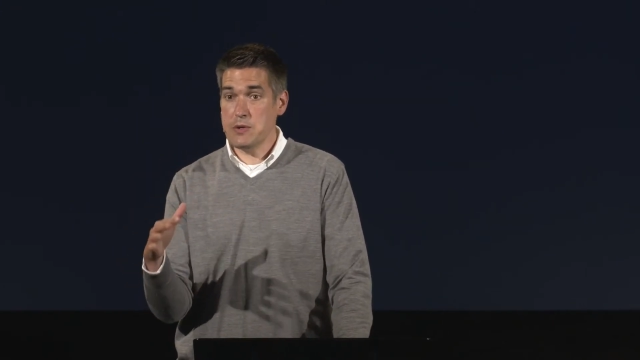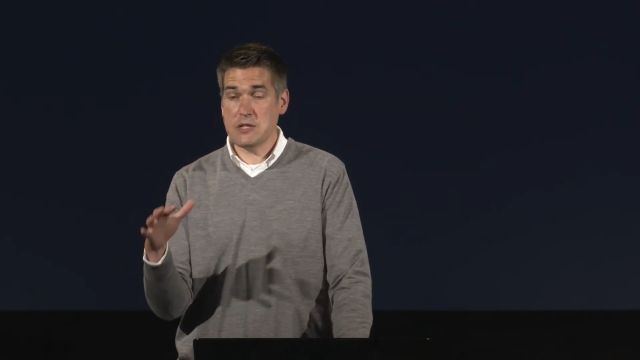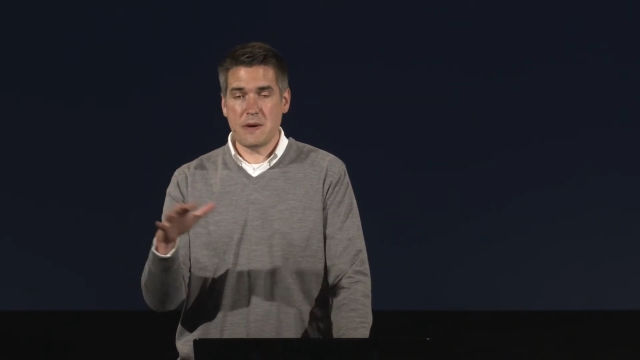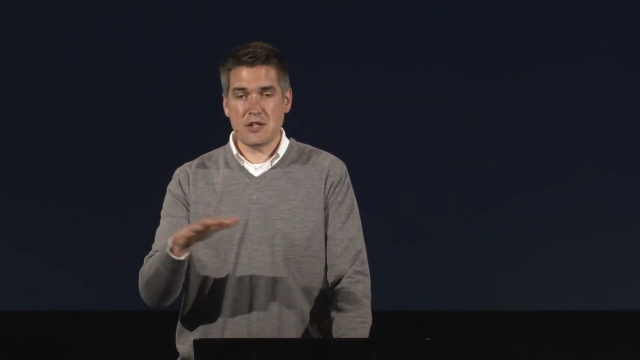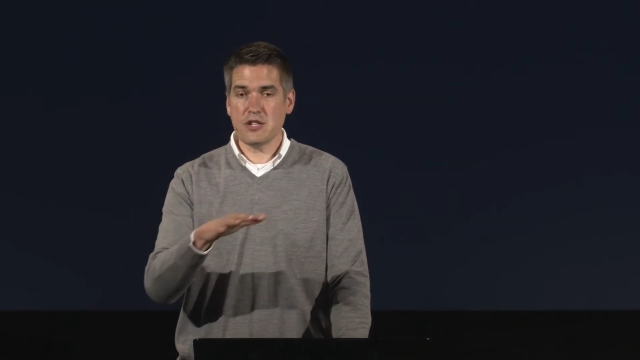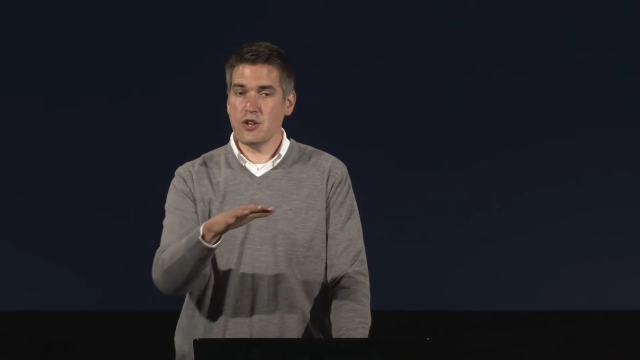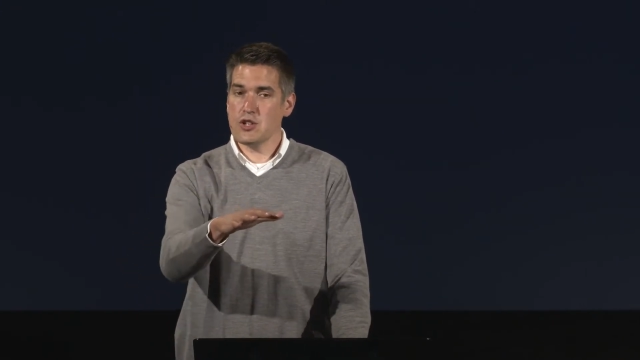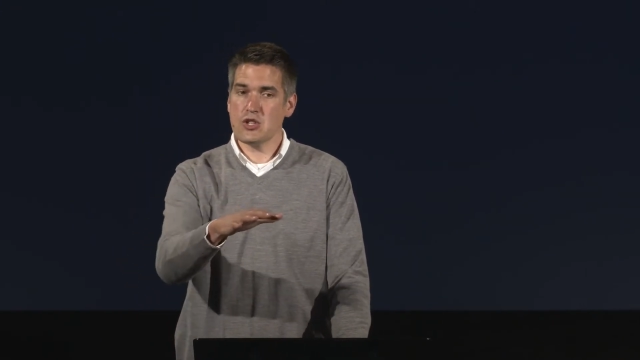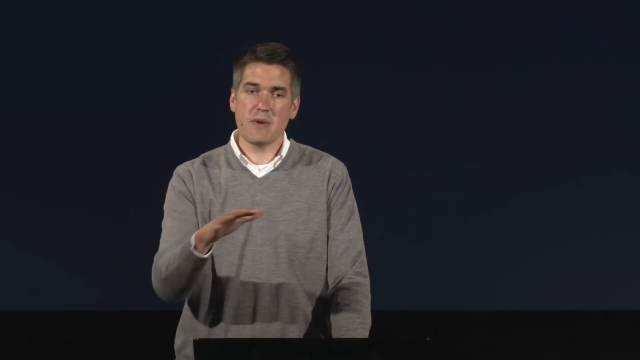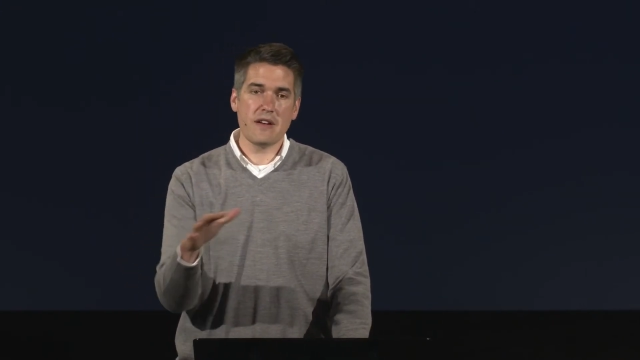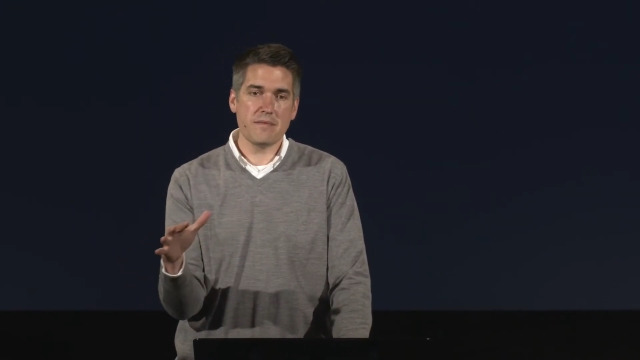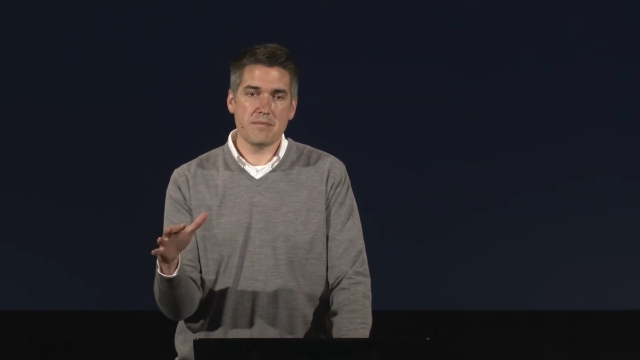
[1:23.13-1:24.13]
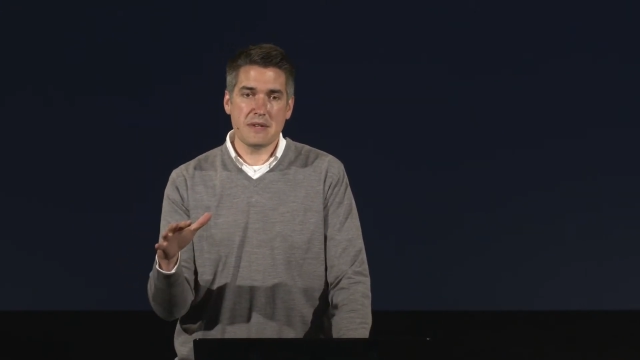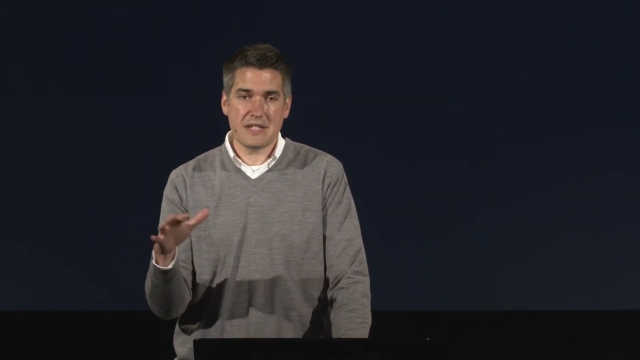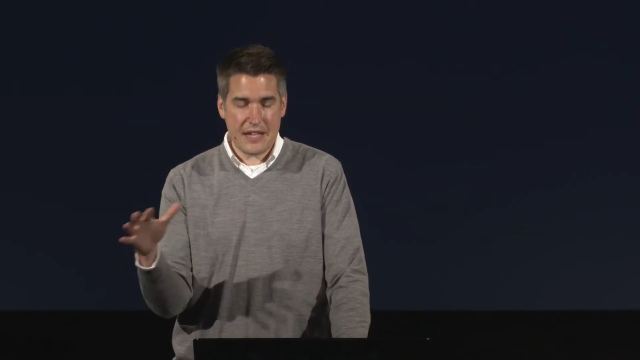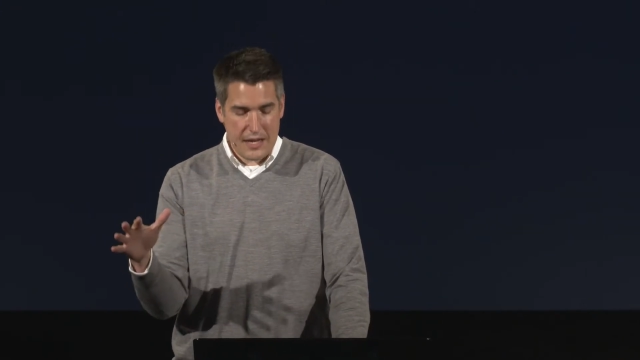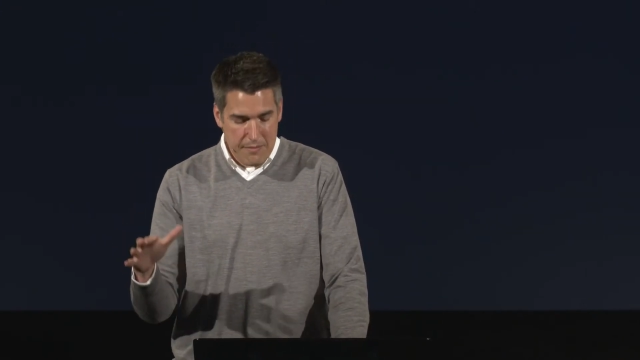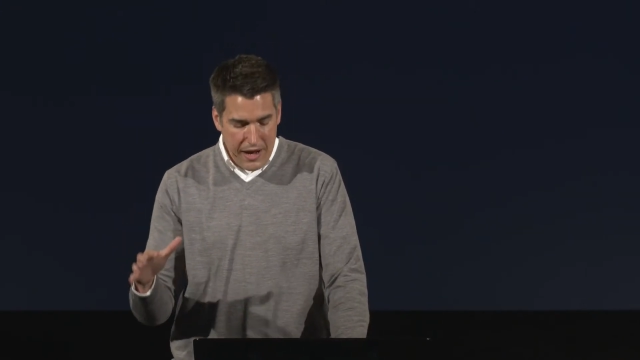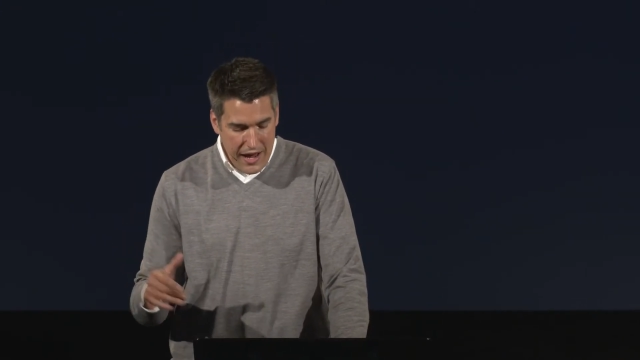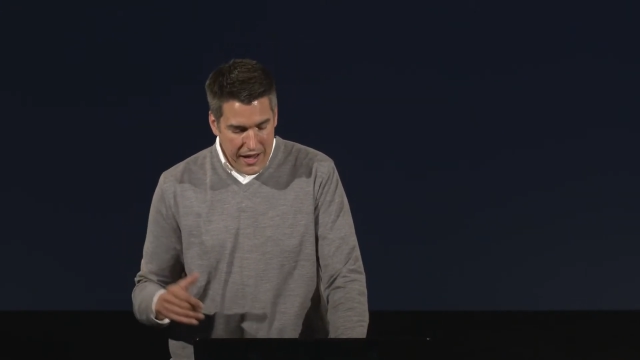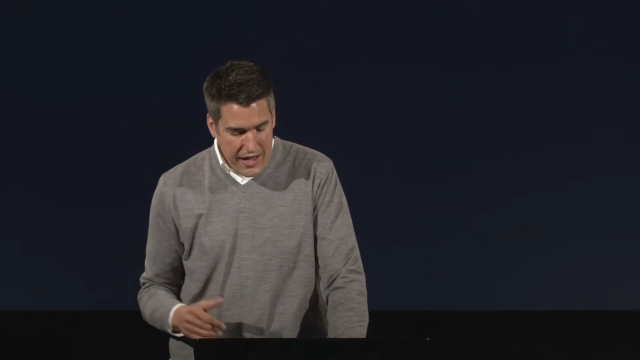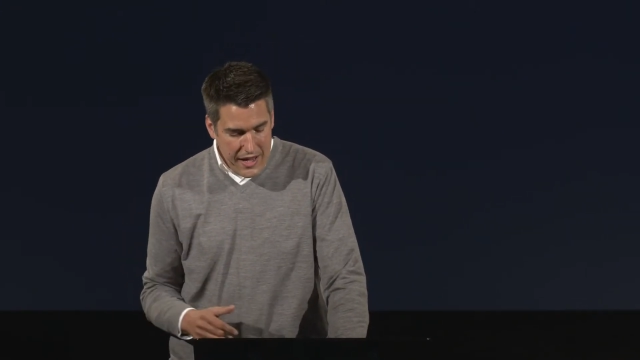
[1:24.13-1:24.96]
especially those who might be sitting by